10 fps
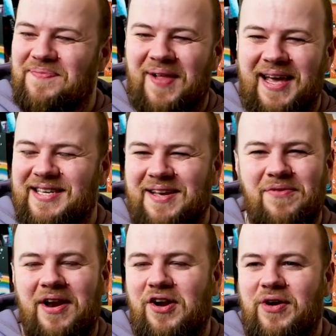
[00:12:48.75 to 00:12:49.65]
like some
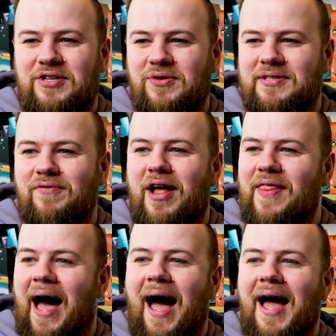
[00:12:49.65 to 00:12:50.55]
kind of creature or something like
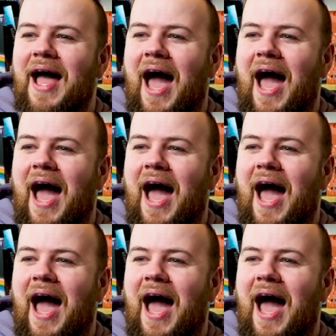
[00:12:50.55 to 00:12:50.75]
that,